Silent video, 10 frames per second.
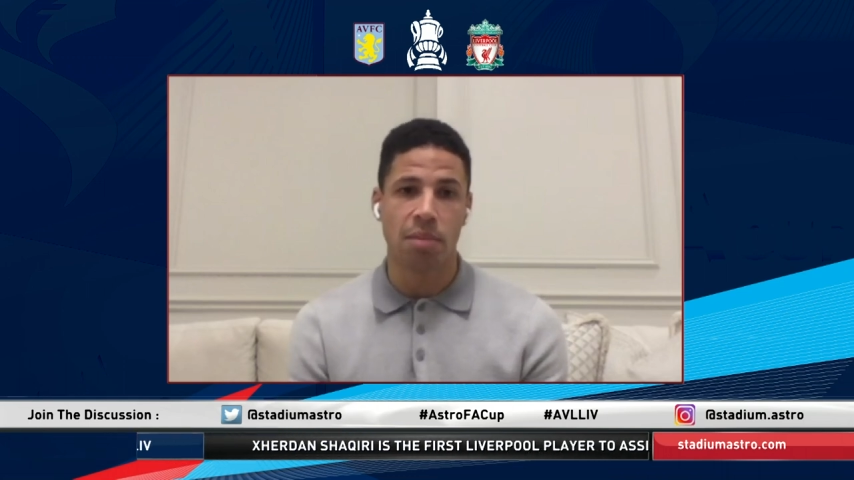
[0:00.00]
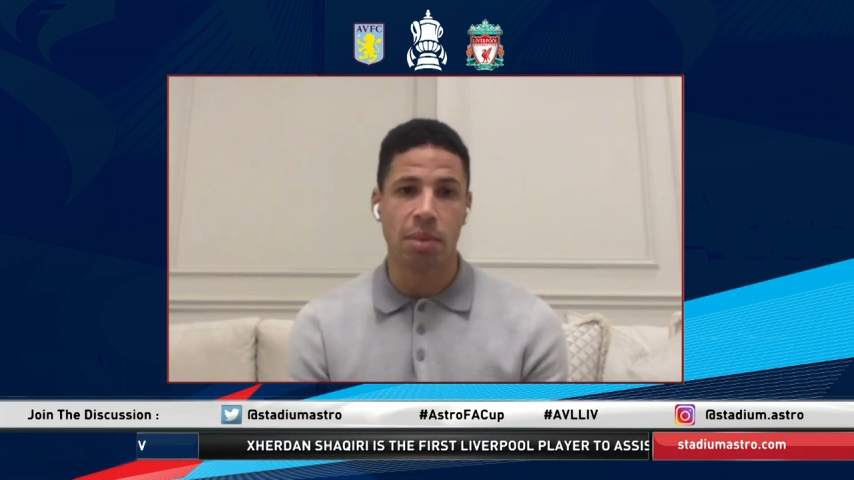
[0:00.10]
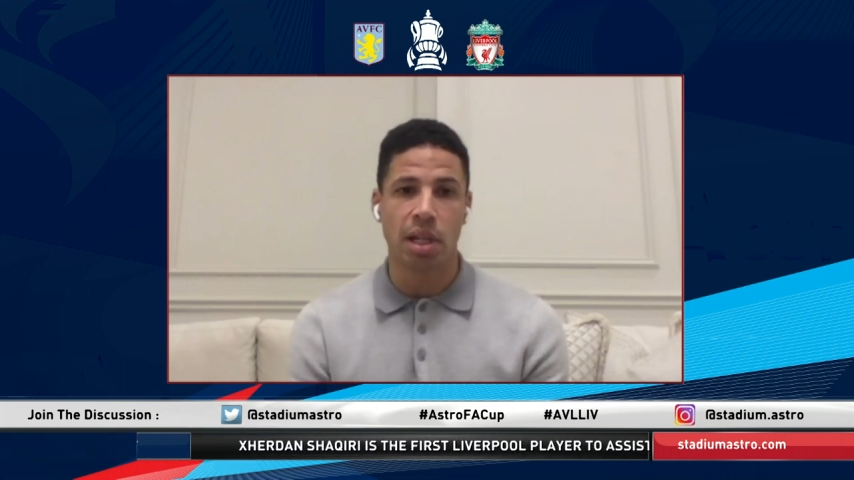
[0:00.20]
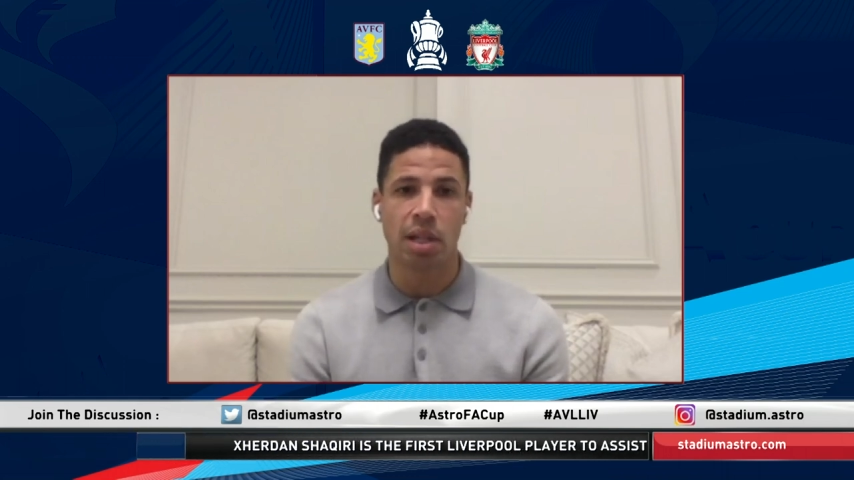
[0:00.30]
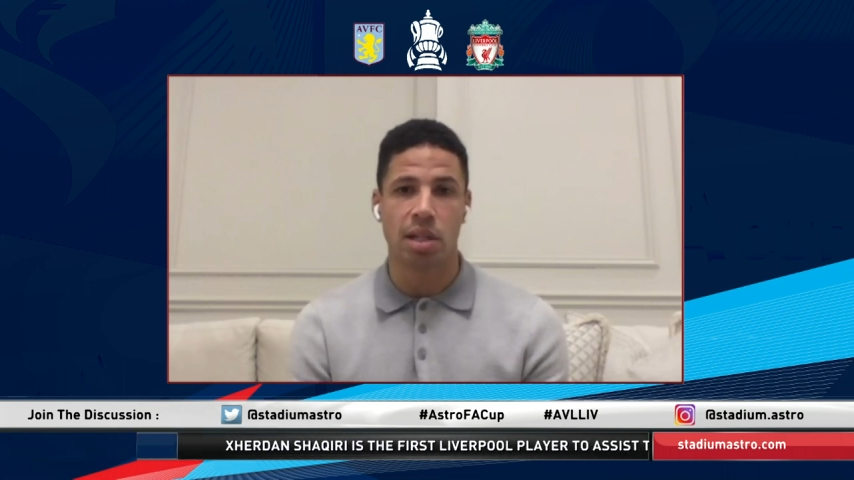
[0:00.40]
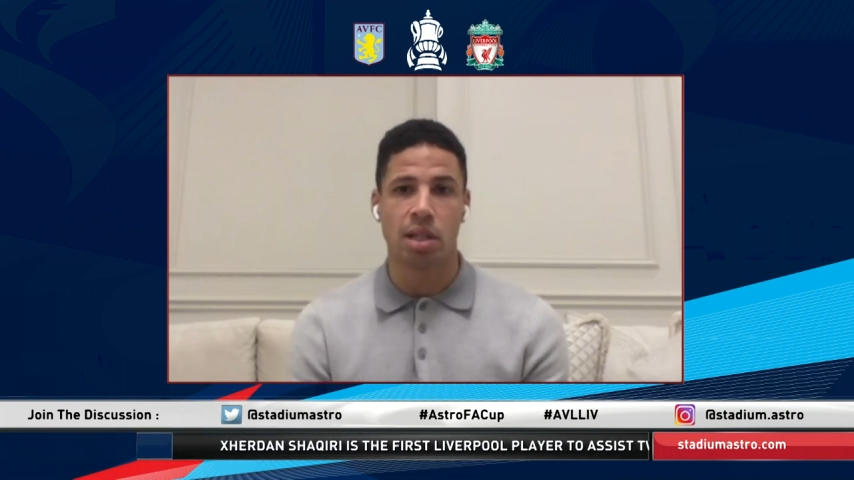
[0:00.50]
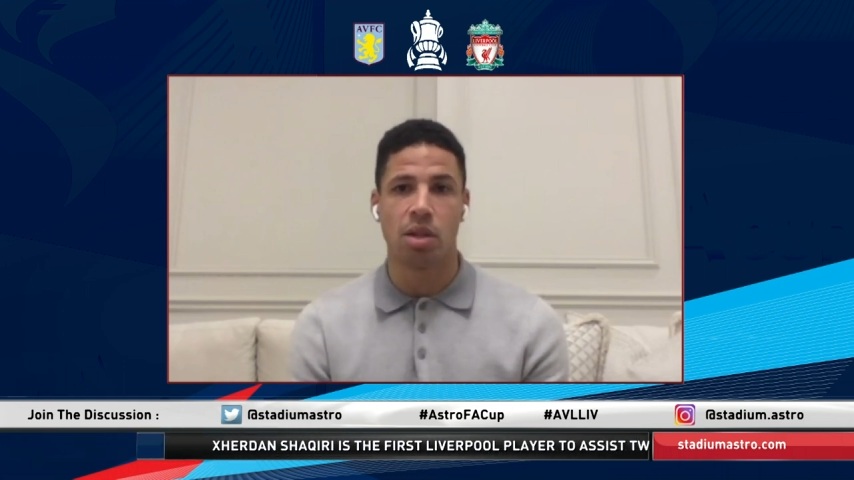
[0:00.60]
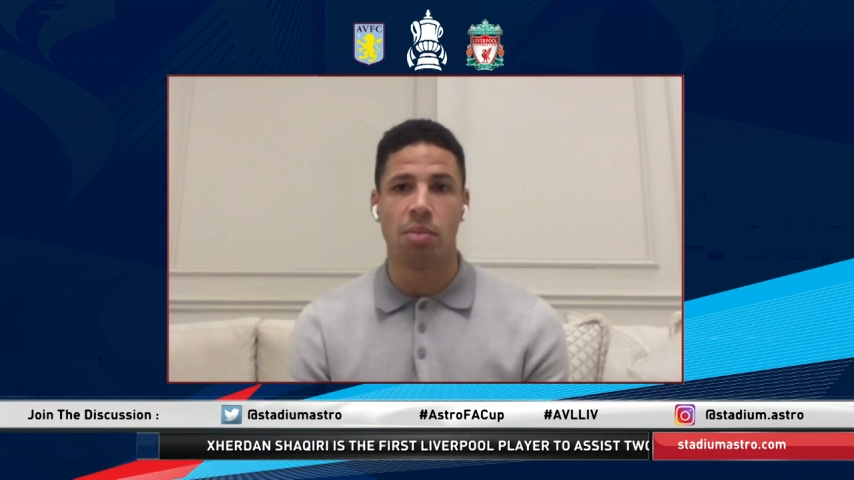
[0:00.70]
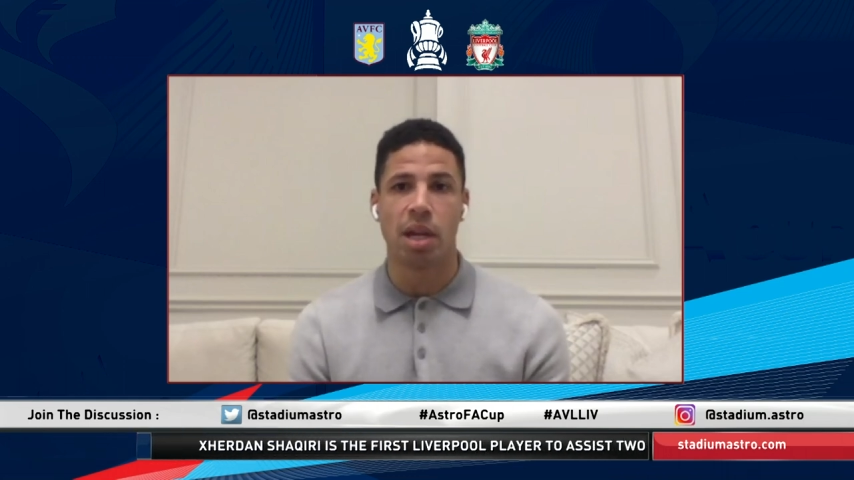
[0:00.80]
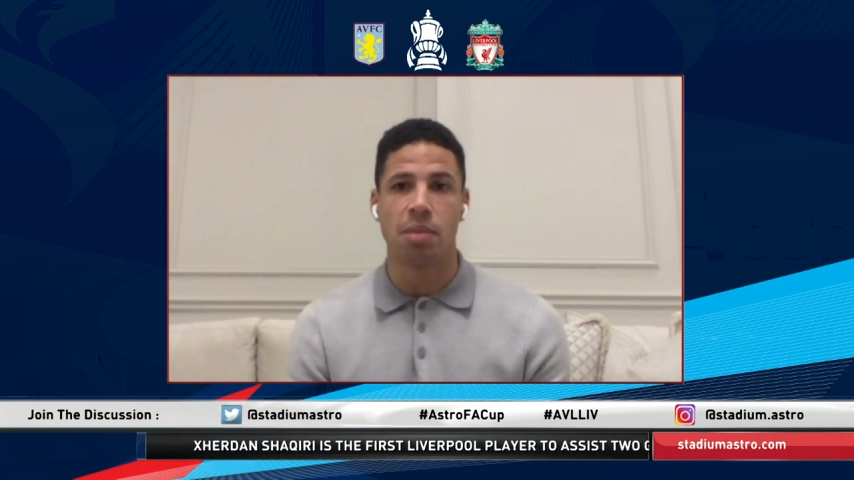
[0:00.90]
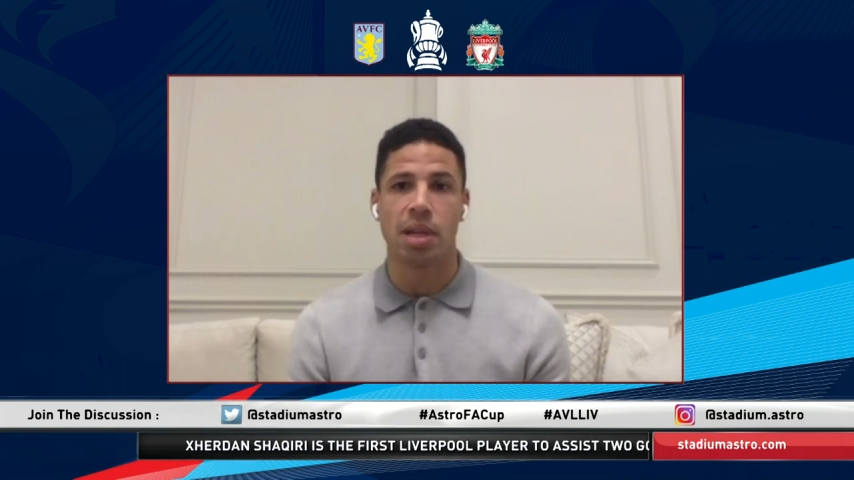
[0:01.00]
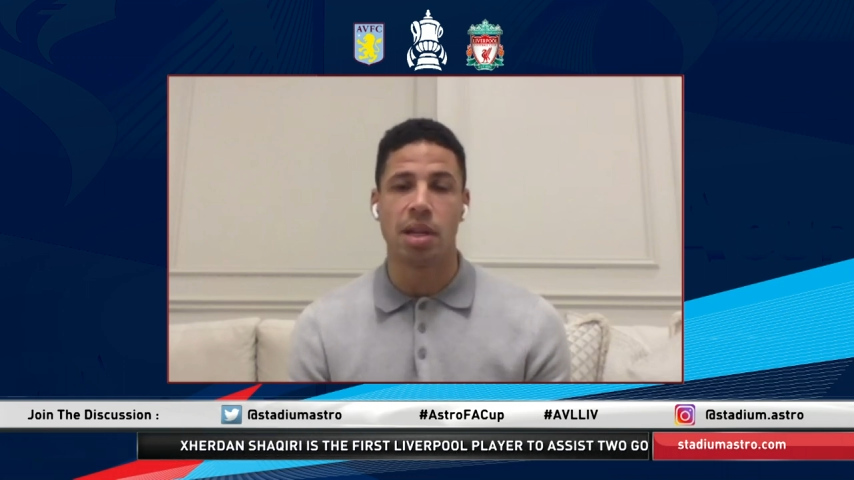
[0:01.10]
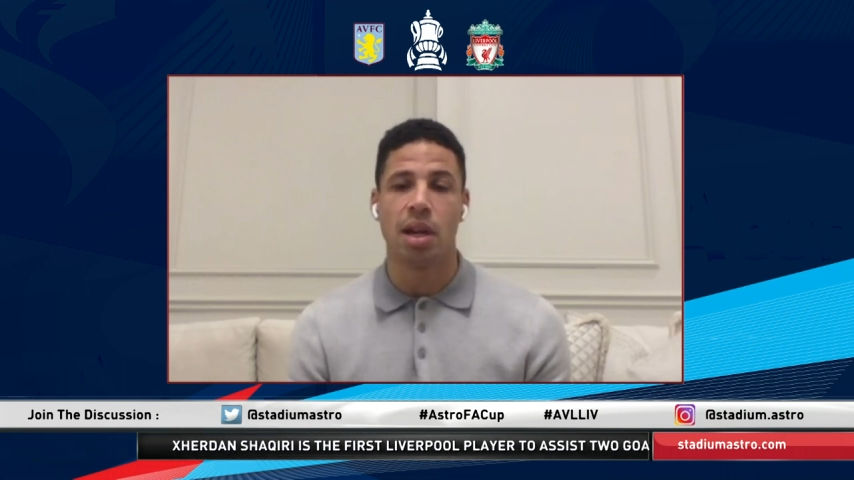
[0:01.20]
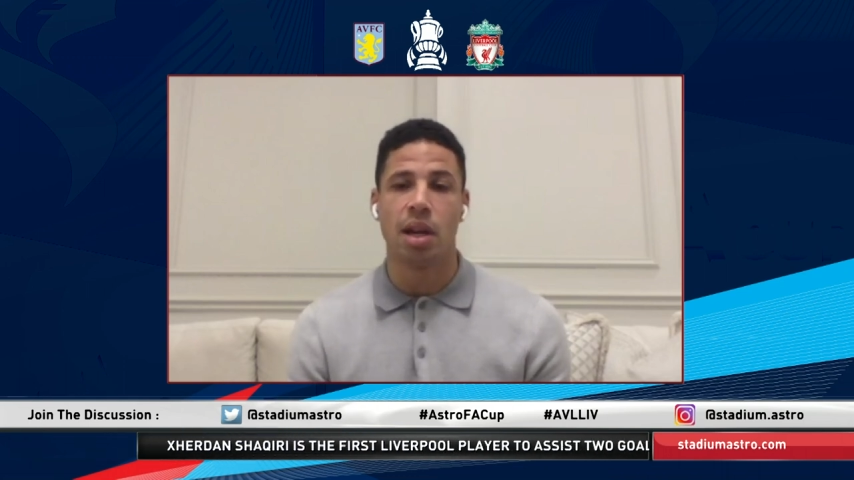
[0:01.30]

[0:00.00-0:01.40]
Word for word: He gets to maybe,